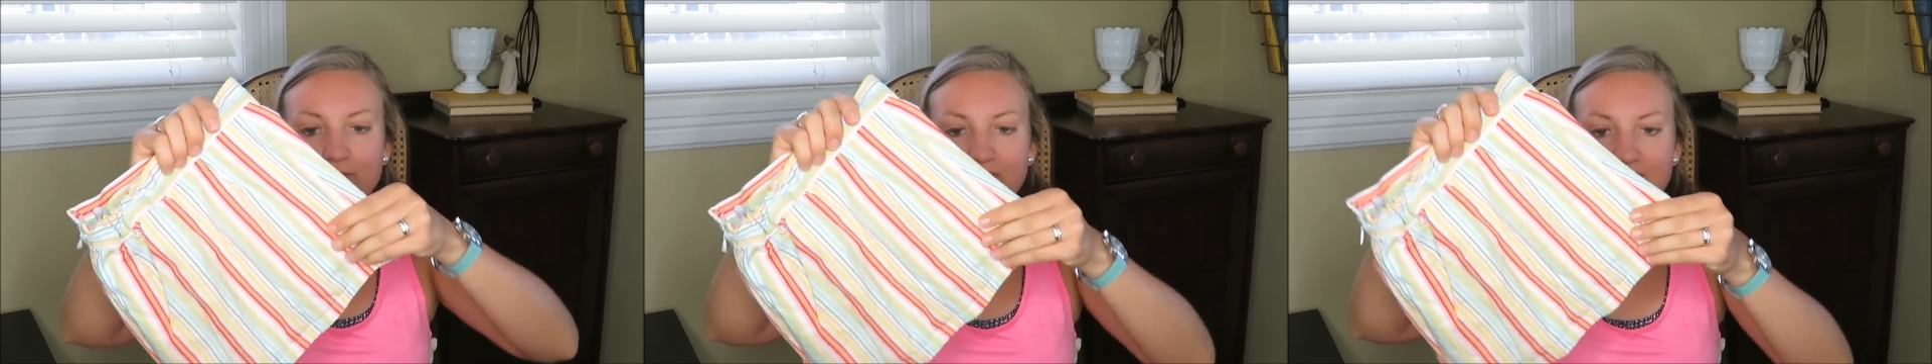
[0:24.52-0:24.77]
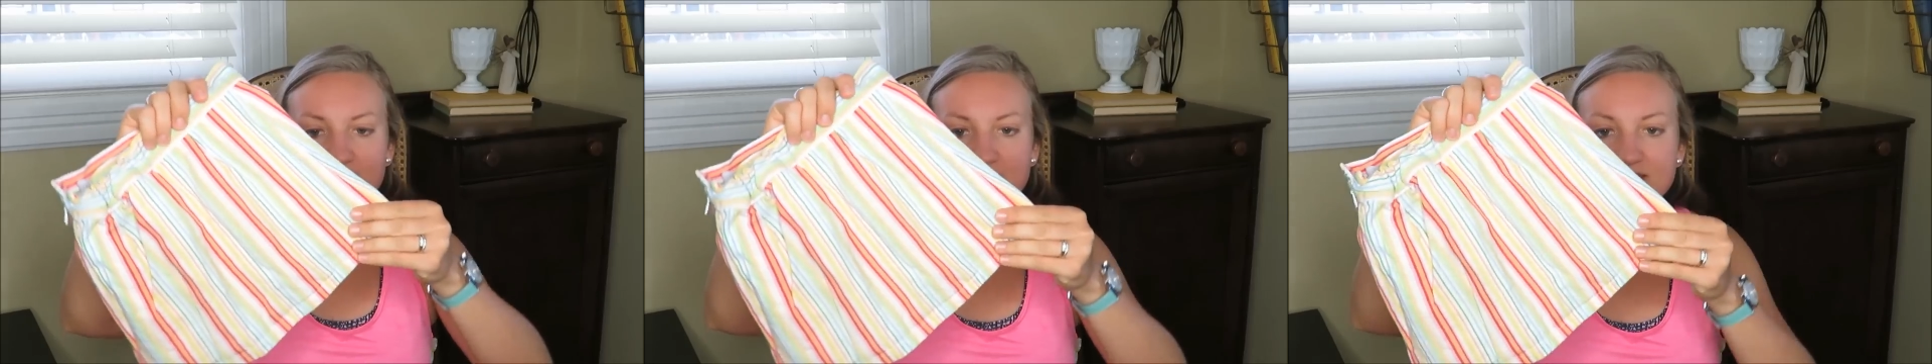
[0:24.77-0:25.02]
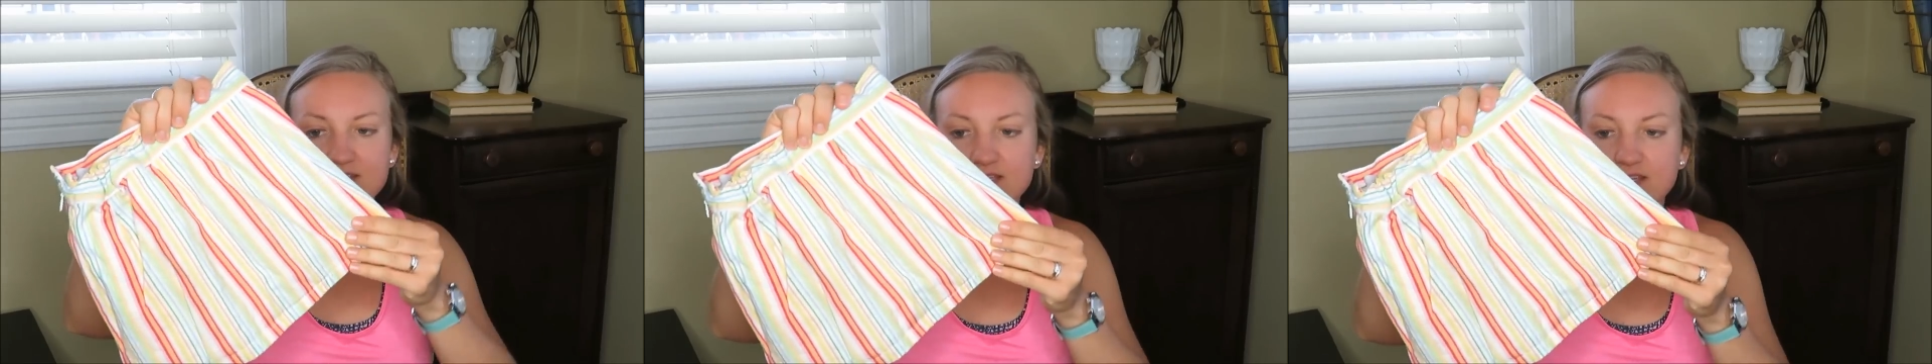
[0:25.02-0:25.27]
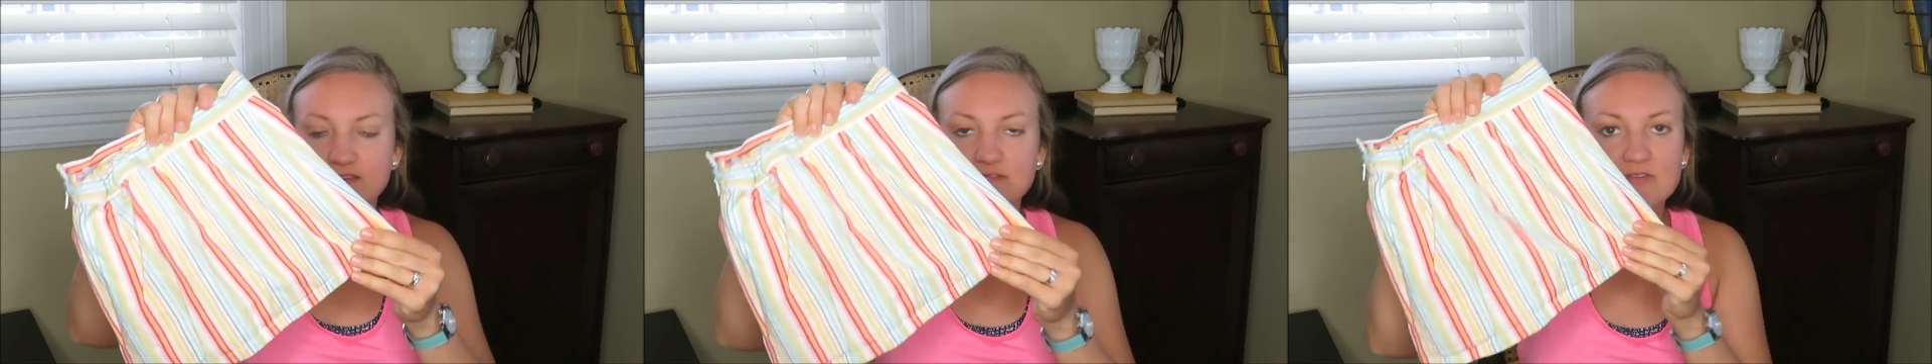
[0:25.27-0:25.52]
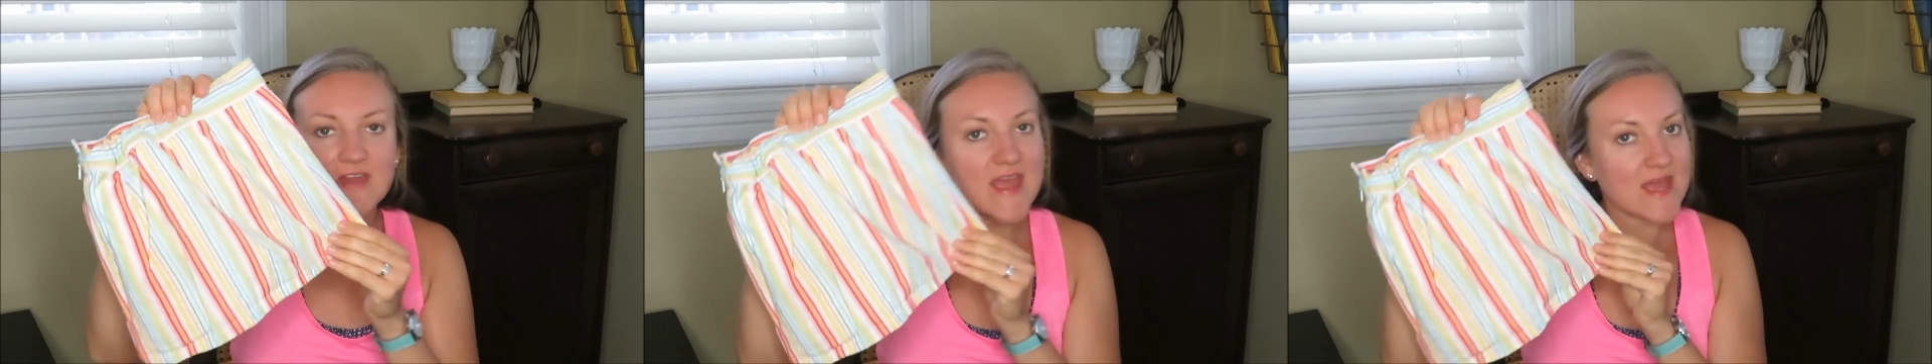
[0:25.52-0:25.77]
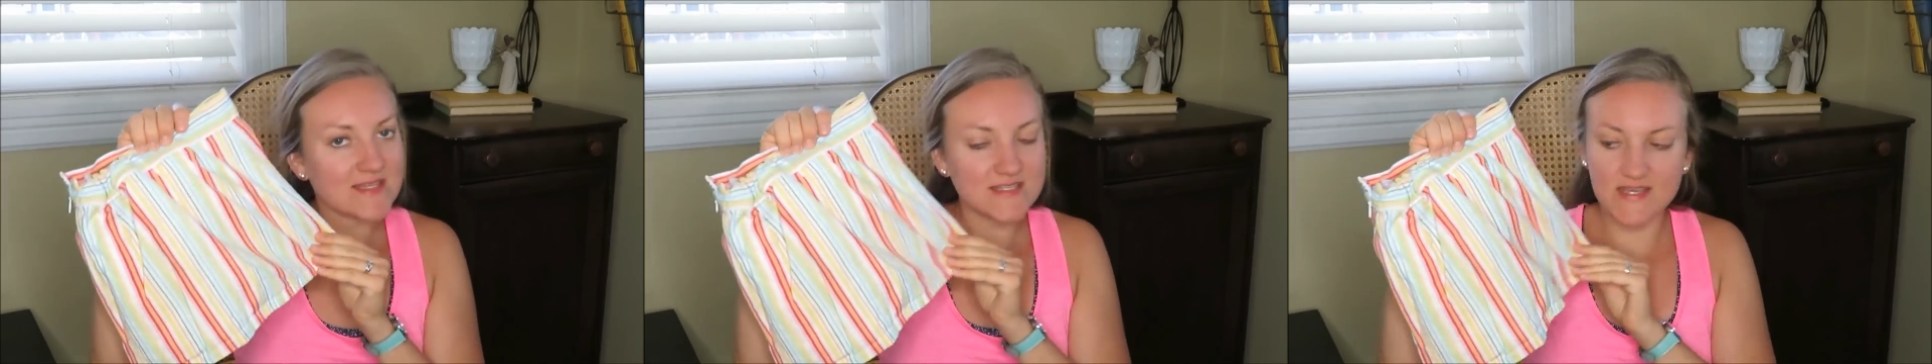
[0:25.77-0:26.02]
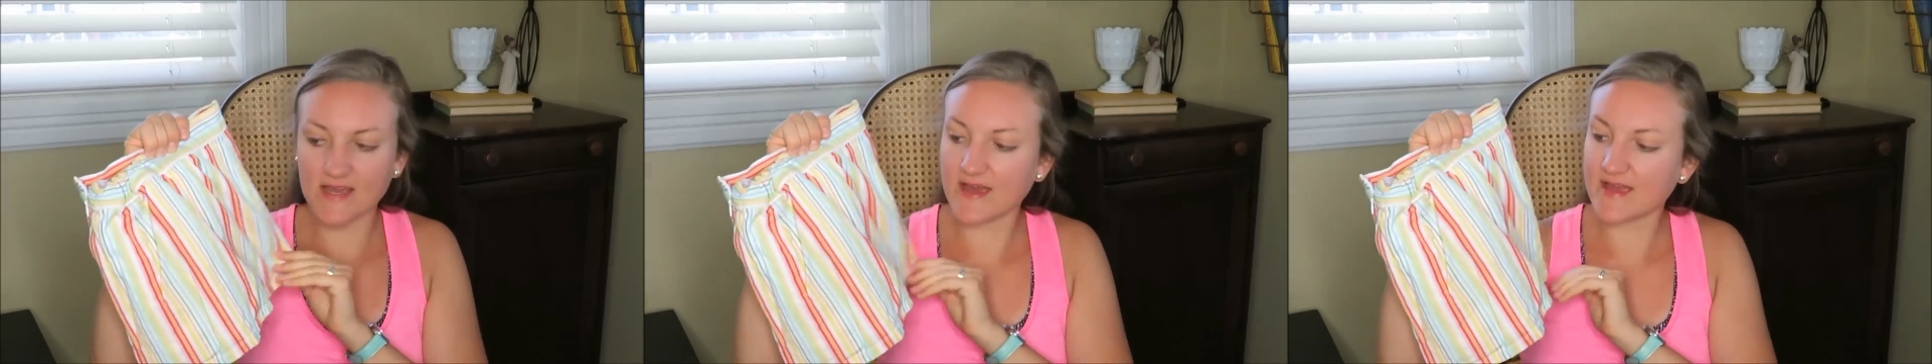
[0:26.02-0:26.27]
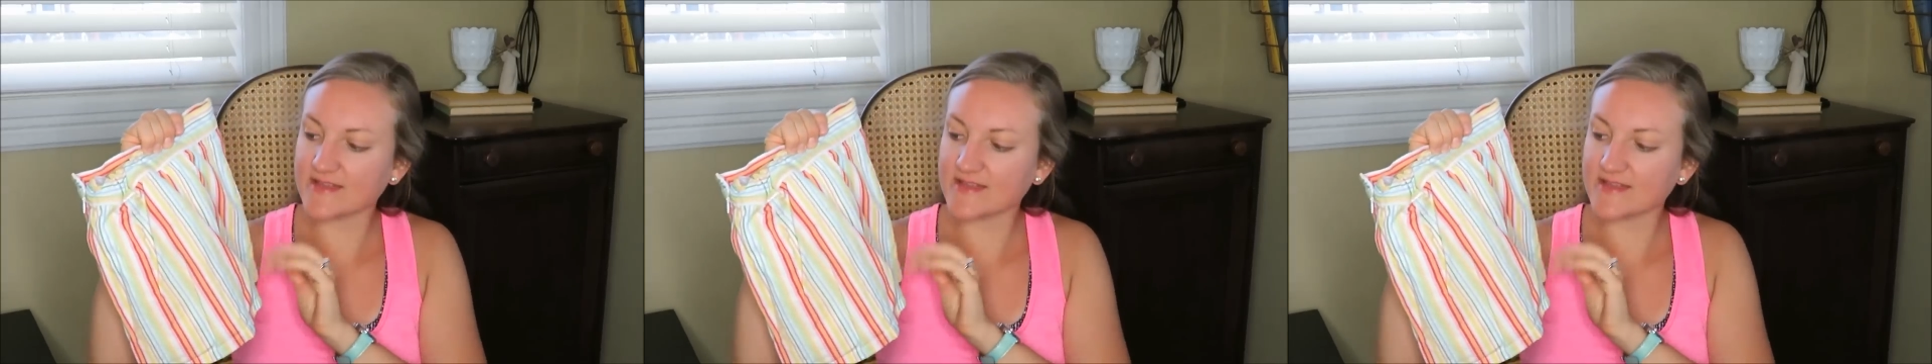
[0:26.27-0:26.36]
for my niece. If you can't see it,